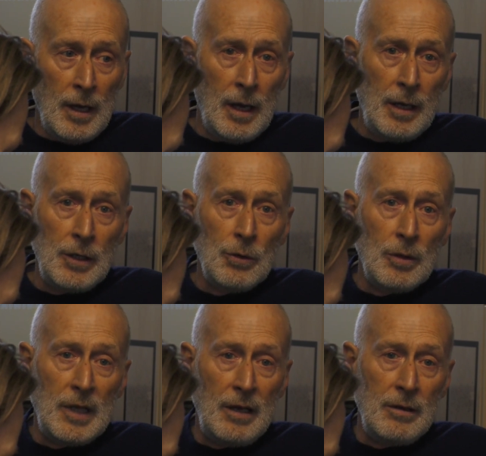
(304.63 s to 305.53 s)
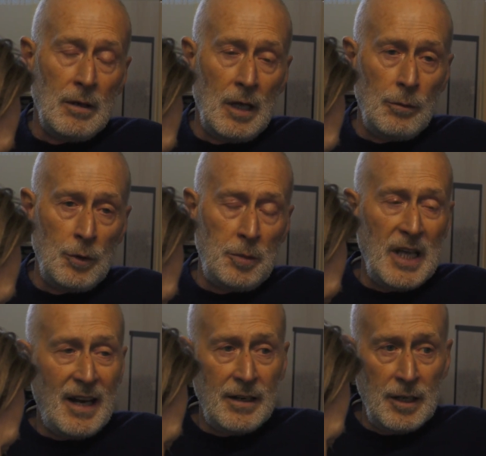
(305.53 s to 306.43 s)
uh, you know, and then it would
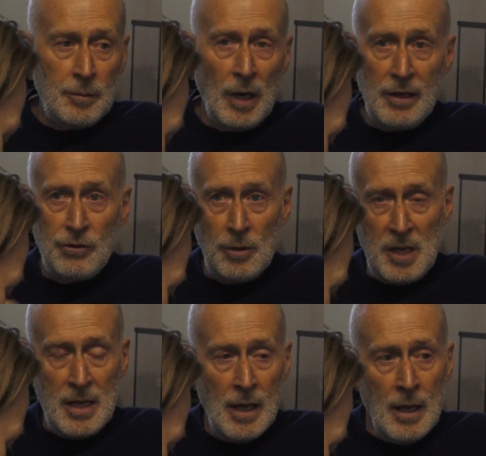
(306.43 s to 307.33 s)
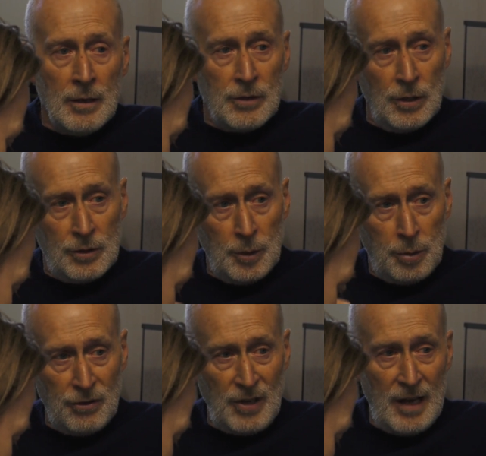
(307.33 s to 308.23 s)
be edited by Jimmy to to
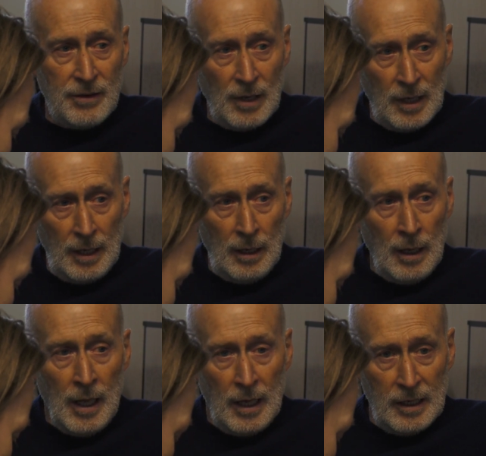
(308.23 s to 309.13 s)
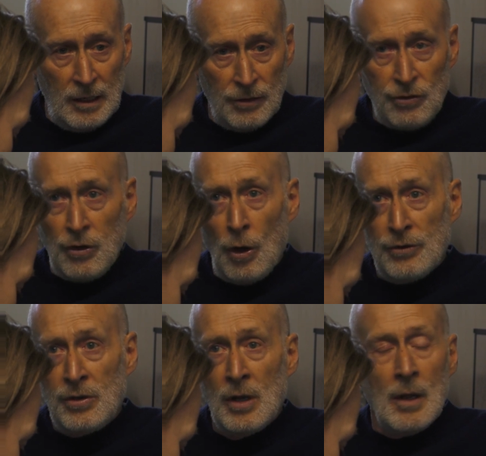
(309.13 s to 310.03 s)
present a little a little
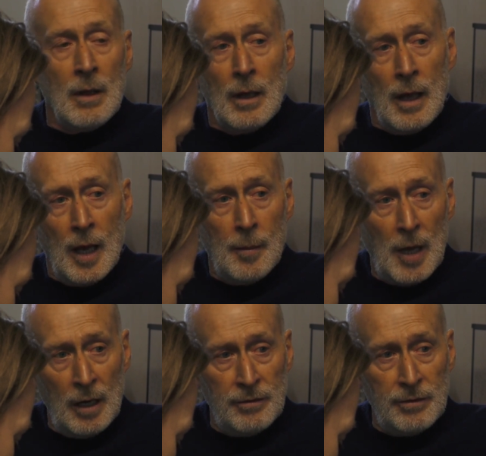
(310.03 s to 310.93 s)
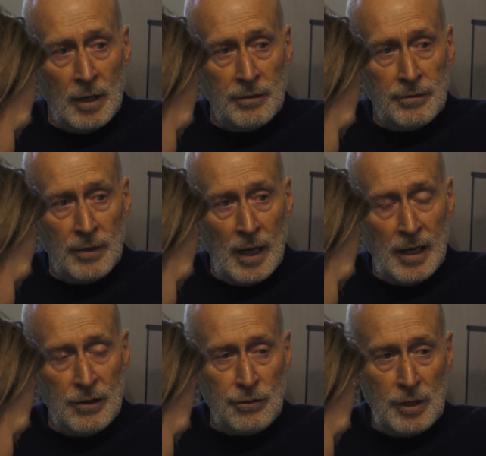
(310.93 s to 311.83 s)
slot um, of of uh,
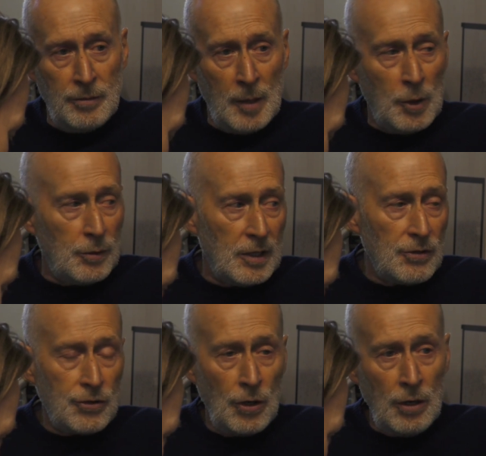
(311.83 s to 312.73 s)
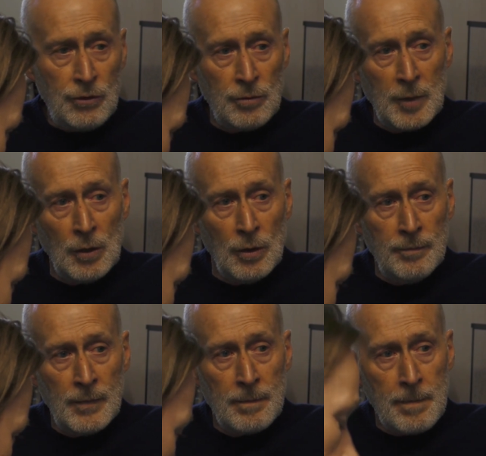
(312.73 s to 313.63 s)
history about this church, you know.
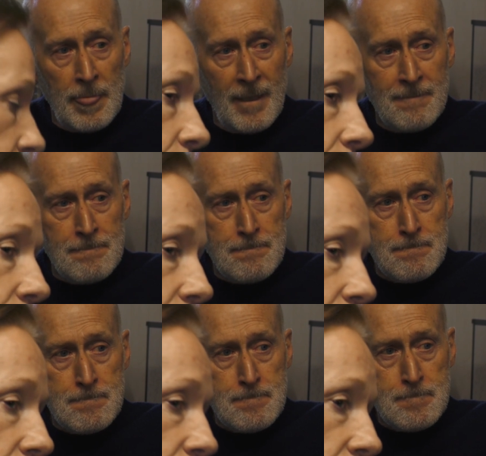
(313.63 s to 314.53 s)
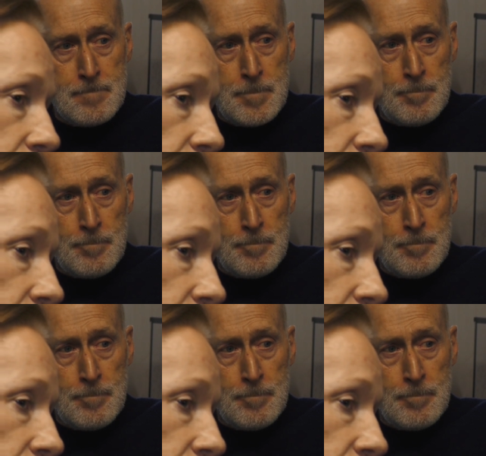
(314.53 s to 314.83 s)
So it's a win-win